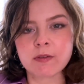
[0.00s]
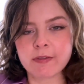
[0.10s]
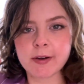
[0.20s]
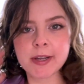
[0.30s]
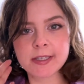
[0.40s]

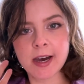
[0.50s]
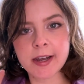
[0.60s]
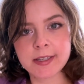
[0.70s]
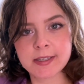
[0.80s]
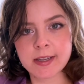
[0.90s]
very
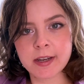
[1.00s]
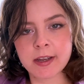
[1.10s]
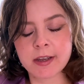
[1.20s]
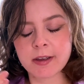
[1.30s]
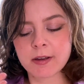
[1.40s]
tight
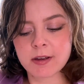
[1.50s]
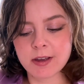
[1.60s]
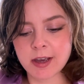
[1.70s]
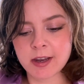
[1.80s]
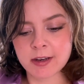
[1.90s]
setting
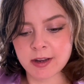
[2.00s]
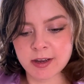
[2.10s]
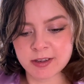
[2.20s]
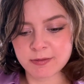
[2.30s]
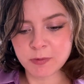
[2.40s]
and
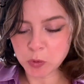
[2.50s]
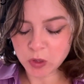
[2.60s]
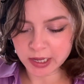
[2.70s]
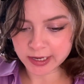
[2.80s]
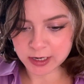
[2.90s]
I feel
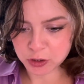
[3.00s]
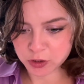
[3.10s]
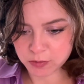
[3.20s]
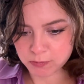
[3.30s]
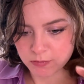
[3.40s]
like I
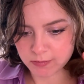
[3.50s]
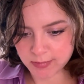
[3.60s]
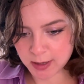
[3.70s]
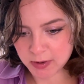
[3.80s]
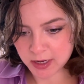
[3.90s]
should
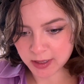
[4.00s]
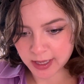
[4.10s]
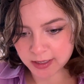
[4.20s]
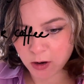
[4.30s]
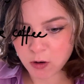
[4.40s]
maybe
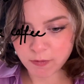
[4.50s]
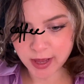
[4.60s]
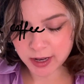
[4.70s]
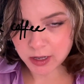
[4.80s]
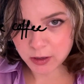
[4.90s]
let go of
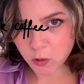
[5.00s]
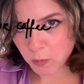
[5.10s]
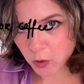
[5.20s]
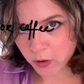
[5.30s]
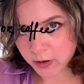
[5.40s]
that a little
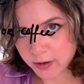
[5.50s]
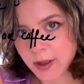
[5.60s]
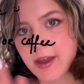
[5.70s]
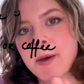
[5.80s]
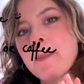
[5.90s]
more,
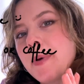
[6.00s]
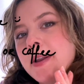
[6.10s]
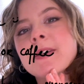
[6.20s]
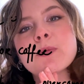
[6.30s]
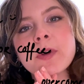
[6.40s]
but
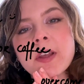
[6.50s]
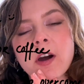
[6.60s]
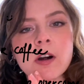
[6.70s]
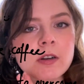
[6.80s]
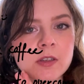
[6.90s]
it's really
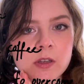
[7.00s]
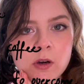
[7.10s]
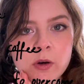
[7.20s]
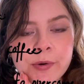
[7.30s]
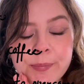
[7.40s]
hard,
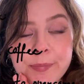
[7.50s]
so